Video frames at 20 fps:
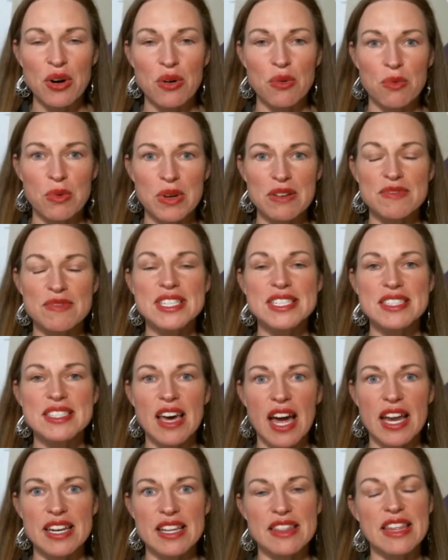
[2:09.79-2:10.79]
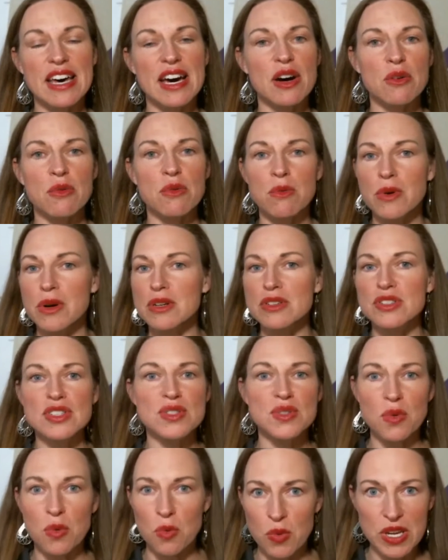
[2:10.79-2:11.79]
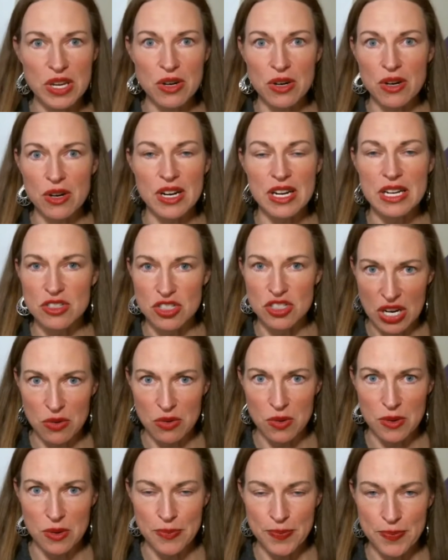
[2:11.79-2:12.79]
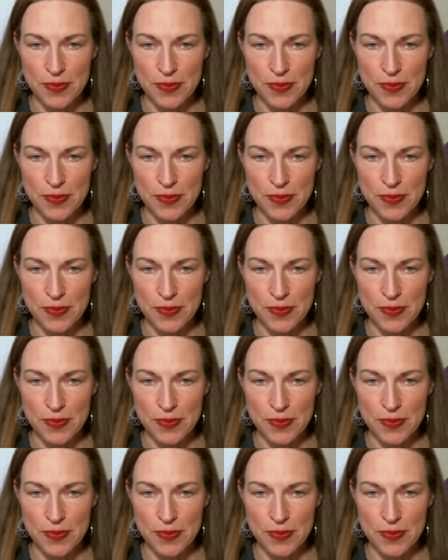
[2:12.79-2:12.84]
we've decided that we're just weaker in general.